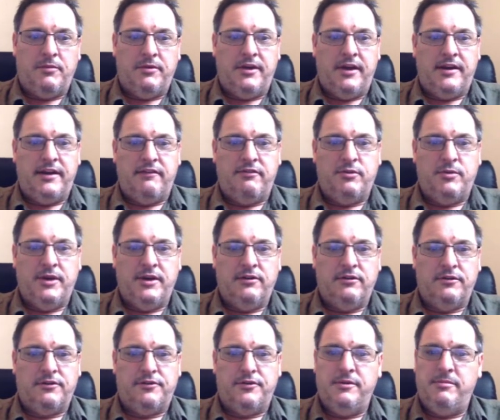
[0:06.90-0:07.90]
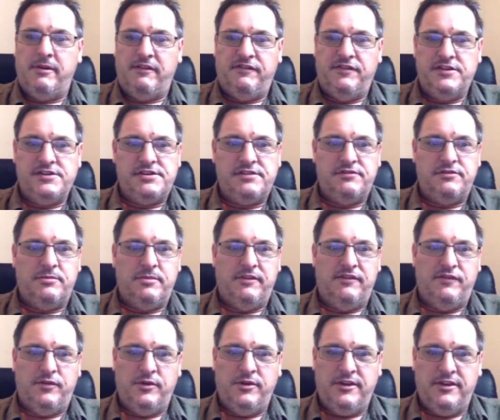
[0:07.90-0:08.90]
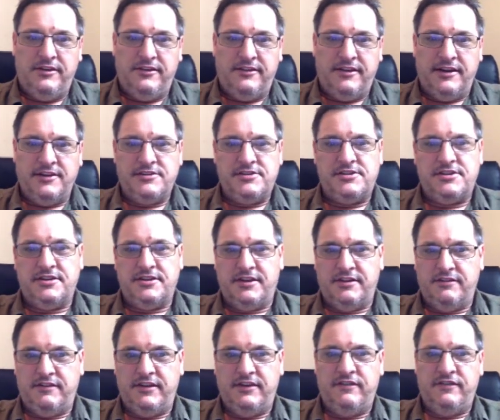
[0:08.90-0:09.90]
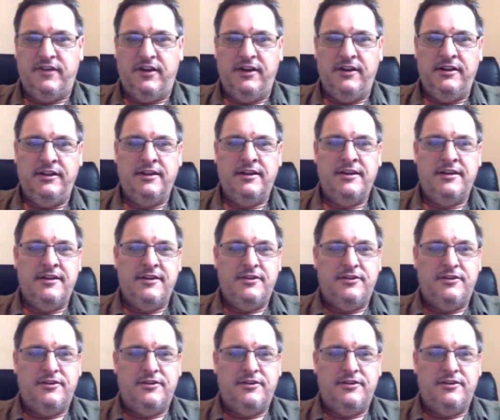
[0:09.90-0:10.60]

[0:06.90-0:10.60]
we're going to have a quick look through, but first of all, before you touch the config file,